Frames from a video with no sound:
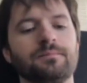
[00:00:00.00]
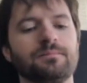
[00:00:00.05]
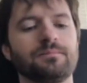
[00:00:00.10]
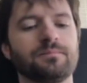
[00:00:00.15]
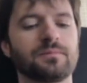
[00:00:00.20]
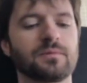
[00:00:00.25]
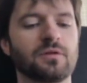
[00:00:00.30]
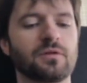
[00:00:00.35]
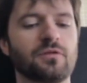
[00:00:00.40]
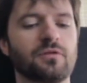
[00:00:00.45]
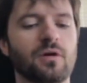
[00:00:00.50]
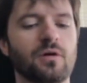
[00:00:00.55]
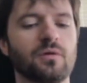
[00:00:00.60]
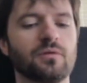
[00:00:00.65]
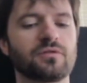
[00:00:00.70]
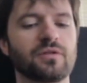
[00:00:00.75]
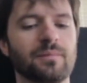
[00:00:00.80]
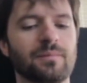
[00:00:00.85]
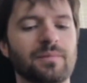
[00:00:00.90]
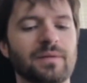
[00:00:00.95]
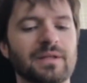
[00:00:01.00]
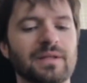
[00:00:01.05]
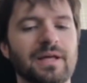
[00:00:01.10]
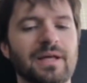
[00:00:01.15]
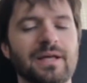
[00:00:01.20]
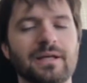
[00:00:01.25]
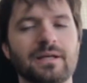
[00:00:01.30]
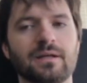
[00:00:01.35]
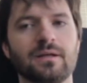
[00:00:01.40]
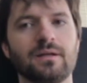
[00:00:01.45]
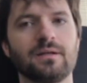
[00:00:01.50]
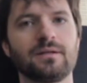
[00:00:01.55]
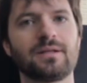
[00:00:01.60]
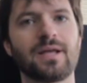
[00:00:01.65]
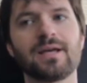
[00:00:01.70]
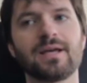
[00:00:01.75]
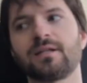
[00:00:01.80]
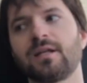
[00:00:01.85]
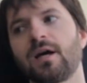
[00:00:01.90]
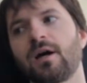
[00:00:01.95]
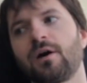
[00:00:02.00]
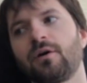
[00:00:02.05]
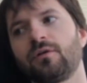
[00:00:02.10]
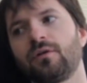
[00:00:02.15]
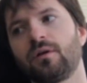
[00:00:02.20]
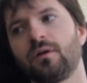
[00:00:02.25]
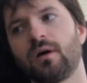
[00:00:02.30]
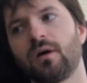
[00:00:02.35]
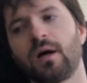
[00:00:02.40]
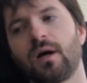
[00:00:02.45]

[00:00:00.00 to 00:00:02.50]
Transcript: So something like Takedown,